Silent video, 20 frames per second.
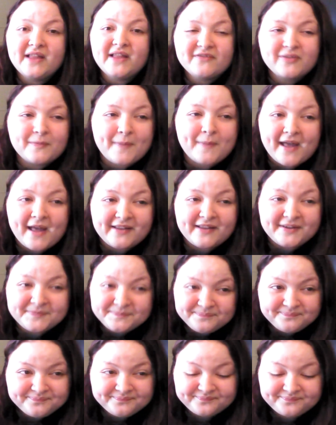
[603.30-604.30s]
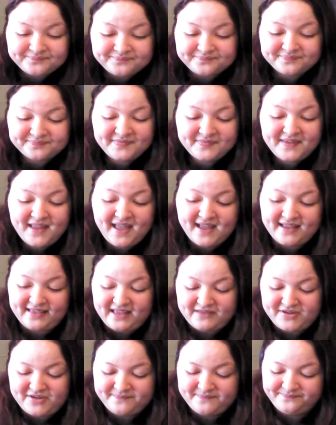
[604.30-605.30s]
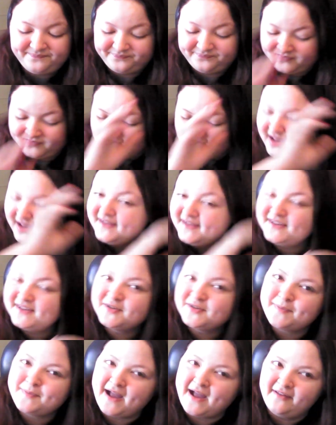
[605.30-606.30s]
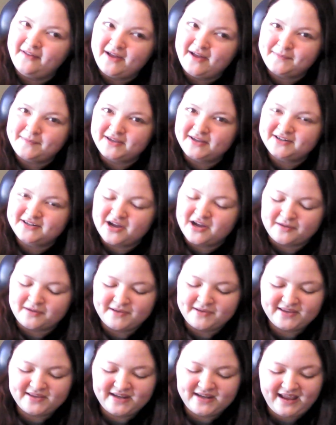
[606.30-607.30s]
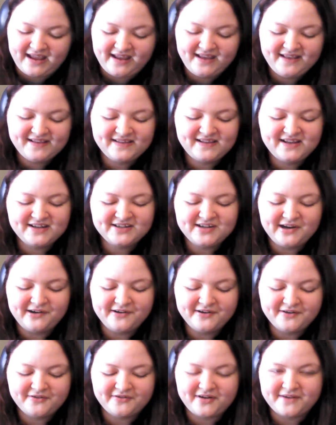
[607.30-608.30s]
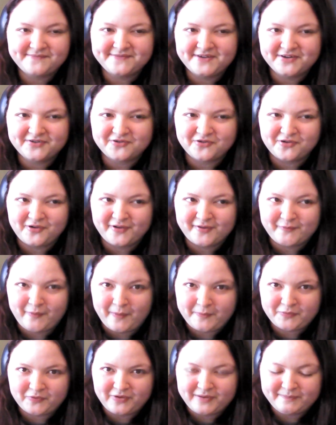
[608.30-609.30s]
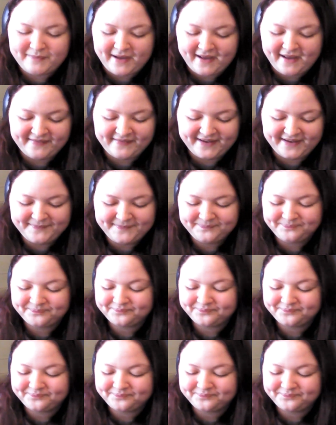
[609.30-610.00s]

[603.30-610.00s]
love the palette. I love it. Another palette I'm going to talk about today is the Tarte Graveyard Girl Swamp Queen palette.